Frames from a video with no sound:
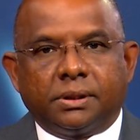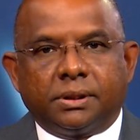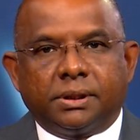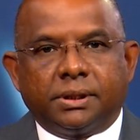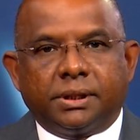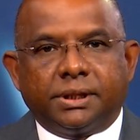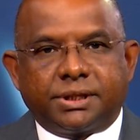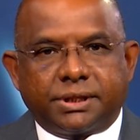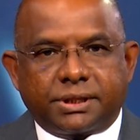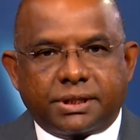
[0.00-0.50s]

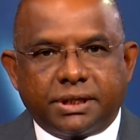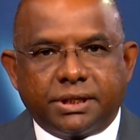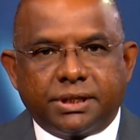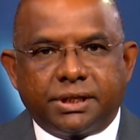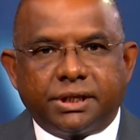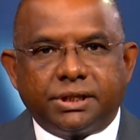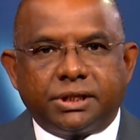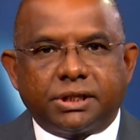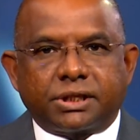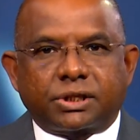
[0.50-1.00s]
It is
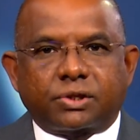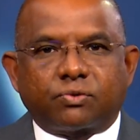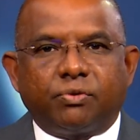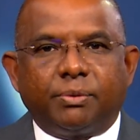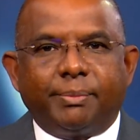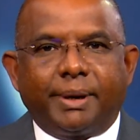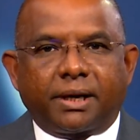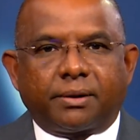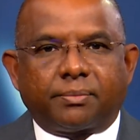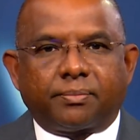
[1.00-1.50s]
indigenous
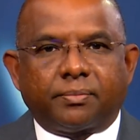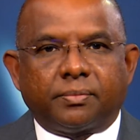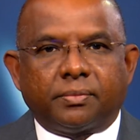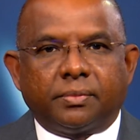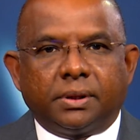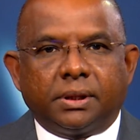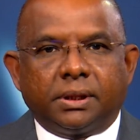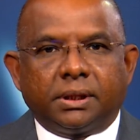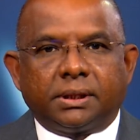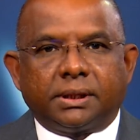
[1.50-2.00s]
women
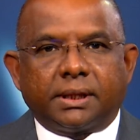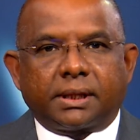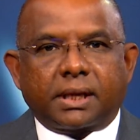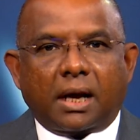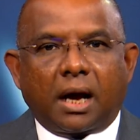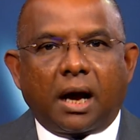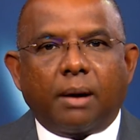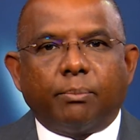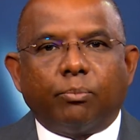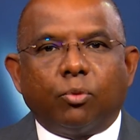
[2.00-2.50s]
that
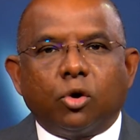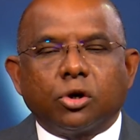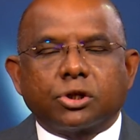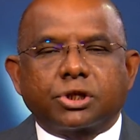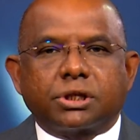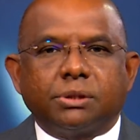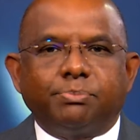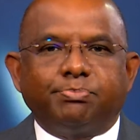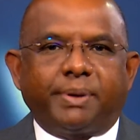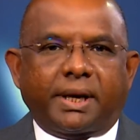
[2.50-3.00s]
are
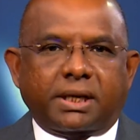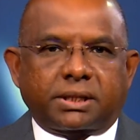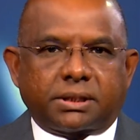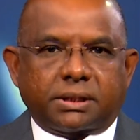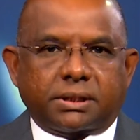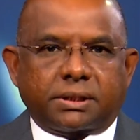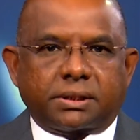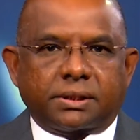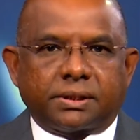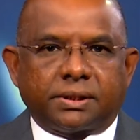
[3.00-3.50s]
most
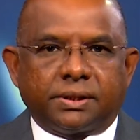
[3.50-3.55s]
impacted,